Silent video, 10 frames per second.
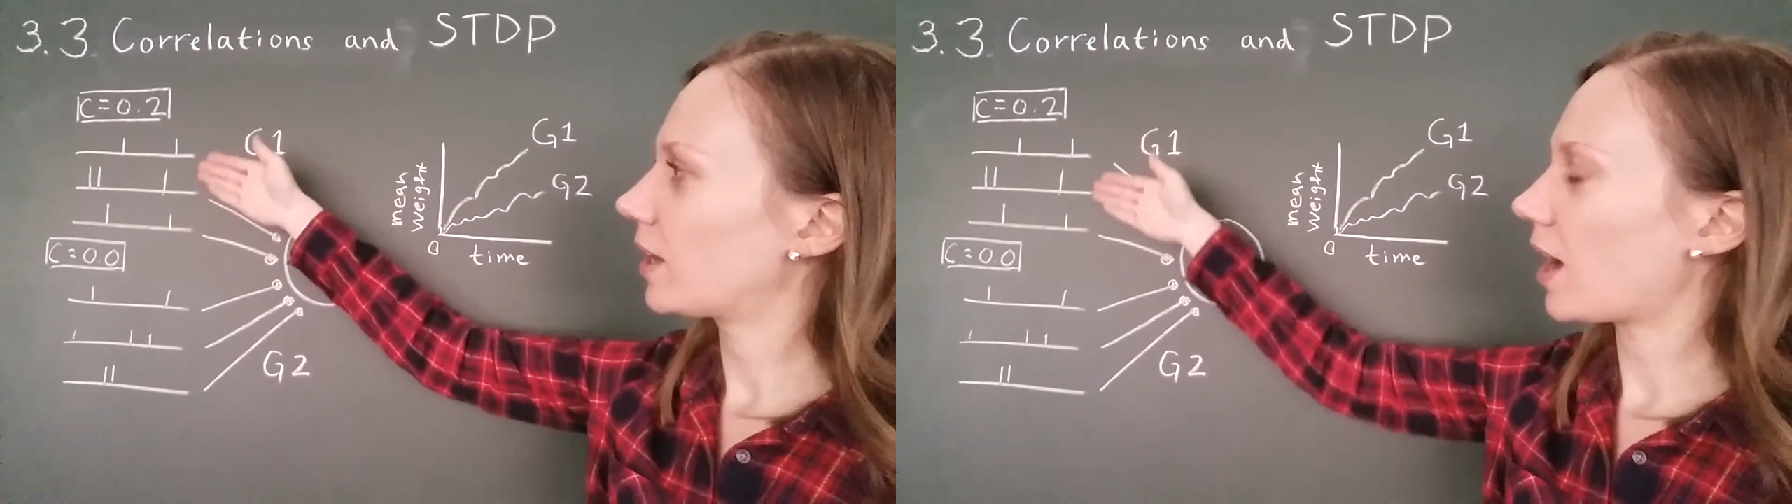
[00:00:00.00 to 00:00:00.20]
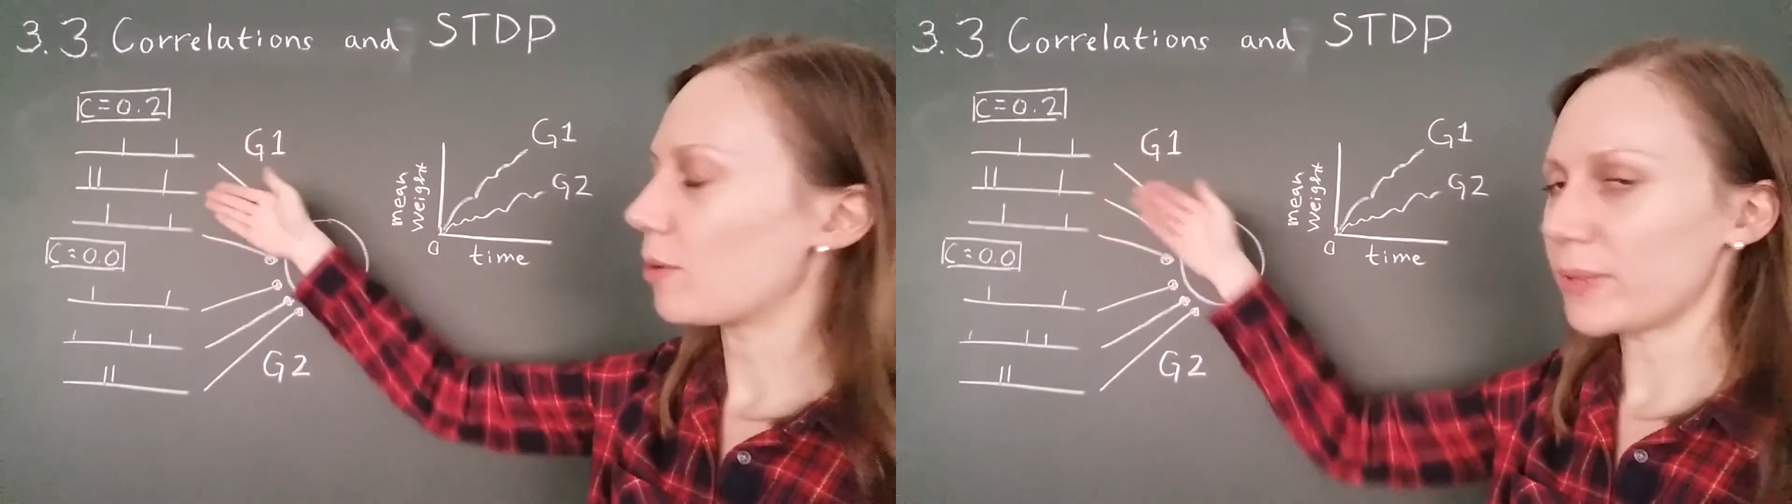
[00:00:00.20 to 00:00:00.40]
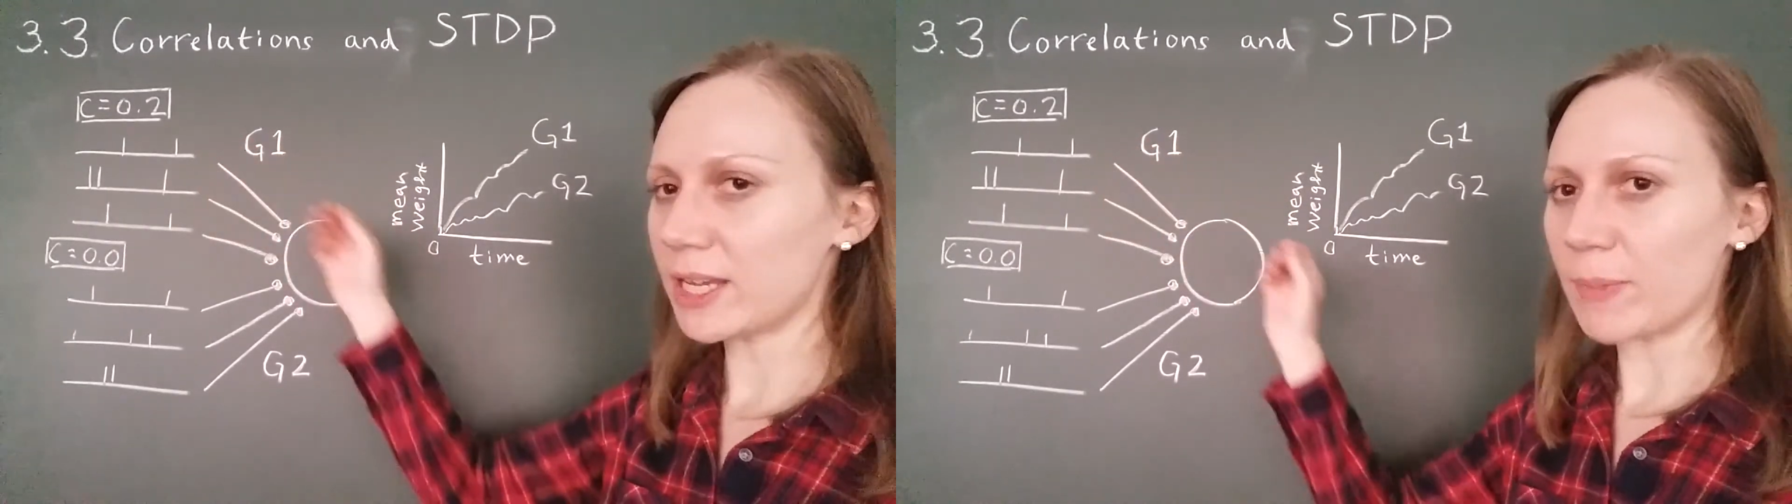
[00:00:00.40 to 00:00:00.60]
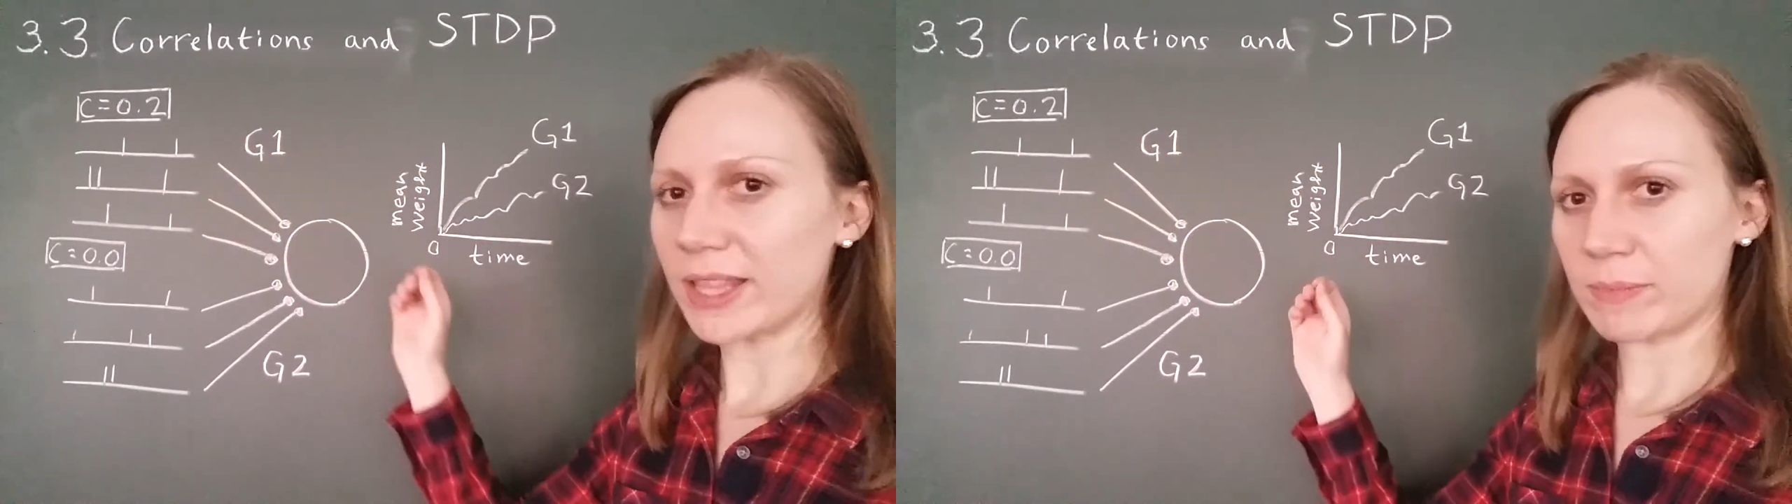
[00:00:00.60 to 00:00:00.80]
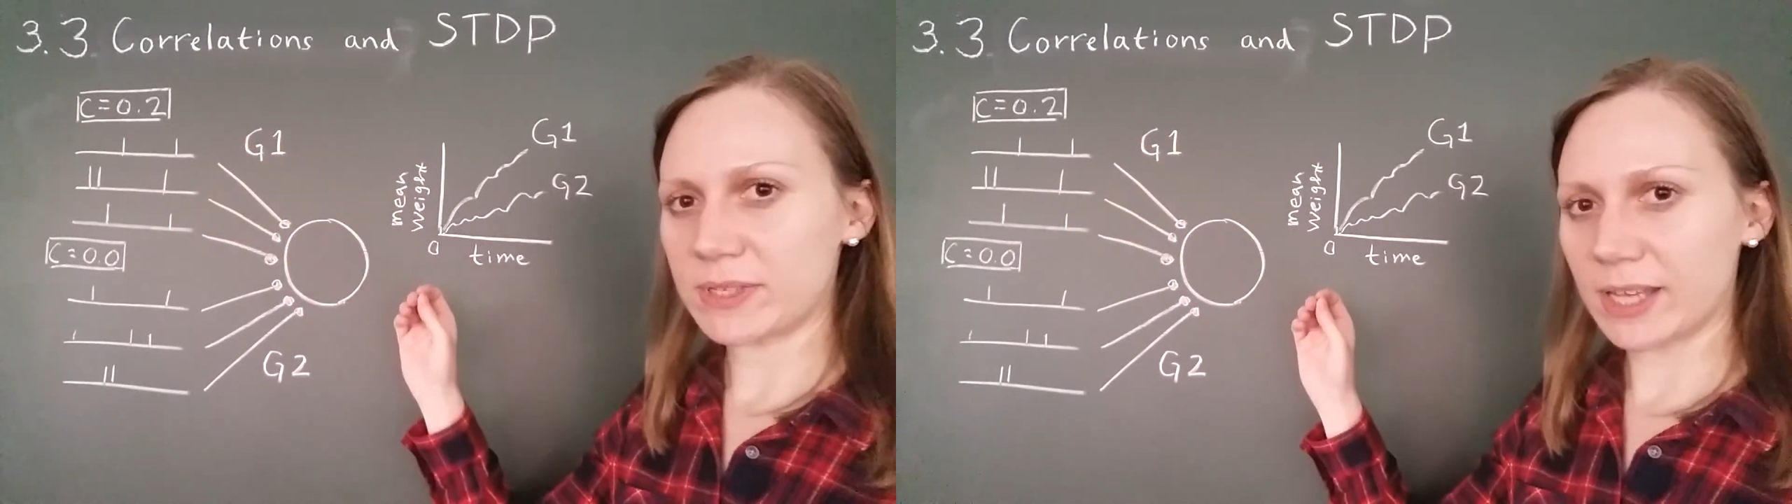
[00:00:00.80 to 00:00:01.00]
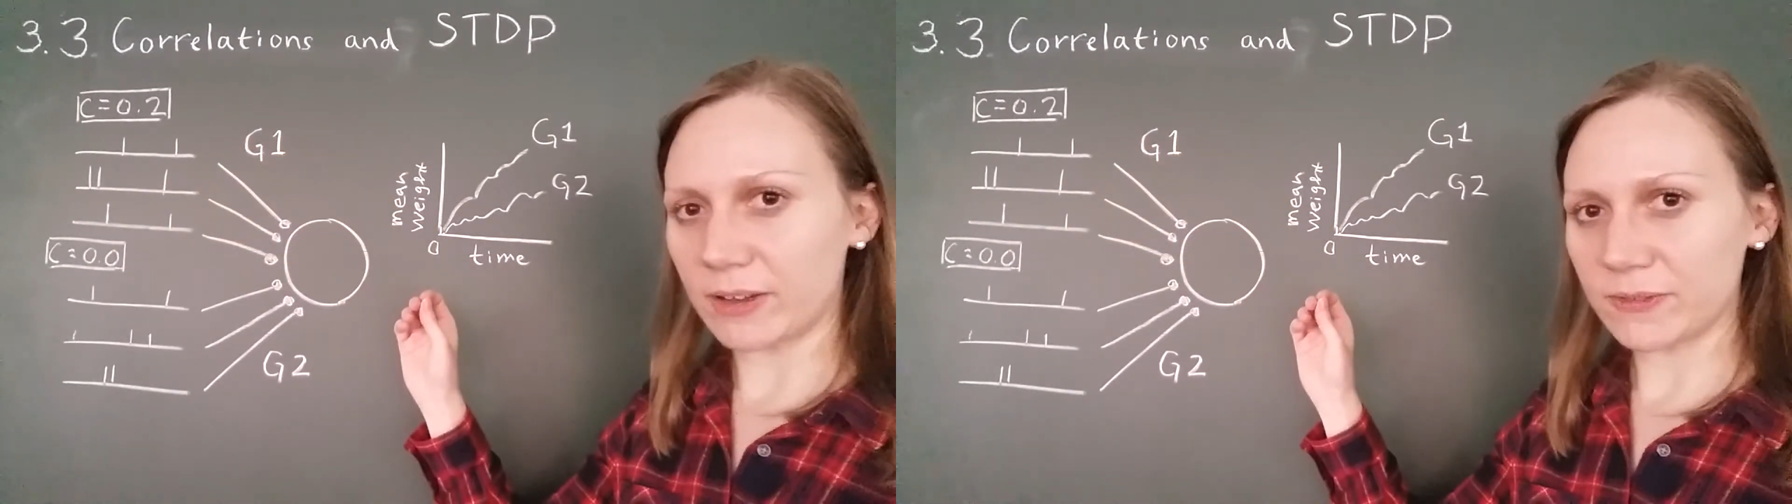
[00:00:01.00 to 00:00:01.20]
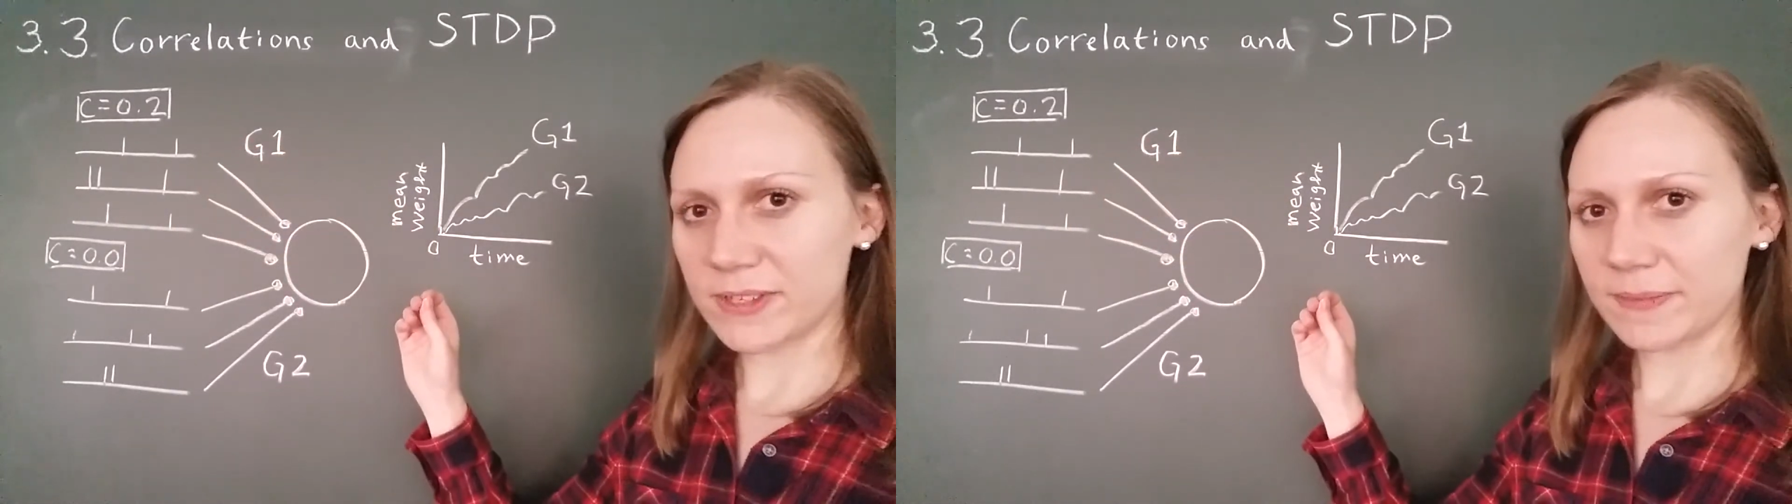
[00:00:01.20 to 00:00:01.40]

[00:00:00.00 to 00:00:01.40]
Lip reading: are weak by themselves,